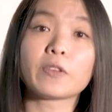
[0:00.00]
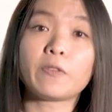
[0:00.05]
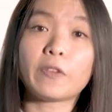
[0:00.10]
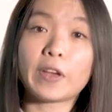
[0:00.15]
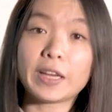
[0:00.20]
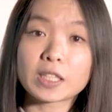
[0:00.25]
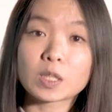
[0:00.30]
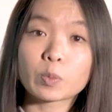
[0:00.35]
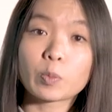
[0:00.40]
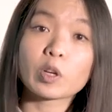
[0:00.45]

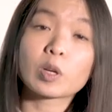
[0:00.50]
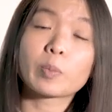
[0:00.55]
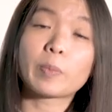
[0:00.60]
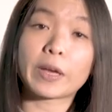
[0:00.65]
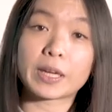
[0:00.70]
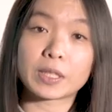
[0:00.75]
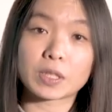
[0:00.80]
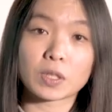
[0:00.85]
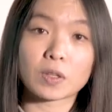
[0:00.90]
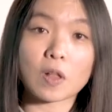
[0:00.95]
Facebook
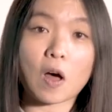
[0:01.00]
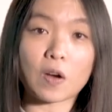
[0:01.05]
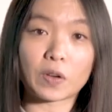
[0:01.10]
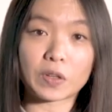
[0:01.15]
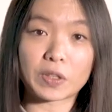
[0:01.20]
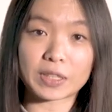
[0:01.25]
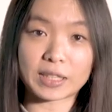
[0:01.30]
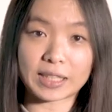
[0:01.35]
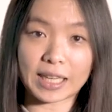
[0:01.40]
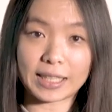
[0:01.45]
pixel on
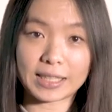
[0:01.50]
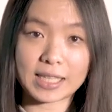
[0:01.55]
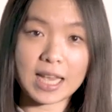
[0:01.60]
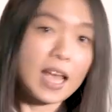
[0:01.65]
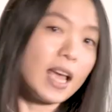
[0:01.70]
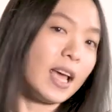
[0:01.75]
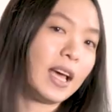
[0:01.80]
your site.